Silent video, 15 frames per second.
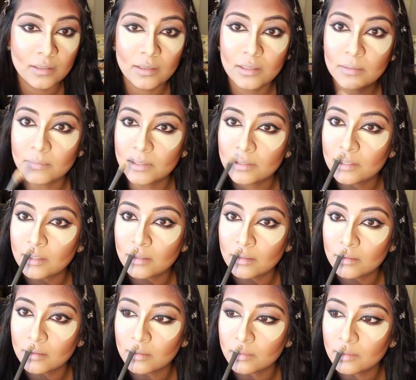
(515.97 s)
And I'm going to take
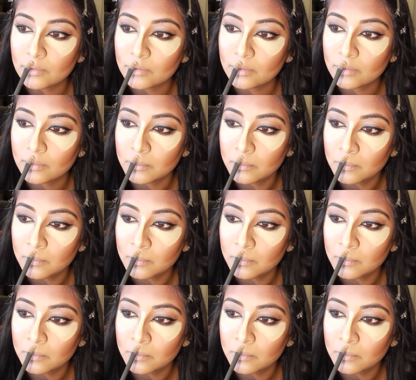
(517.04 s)
it down here too.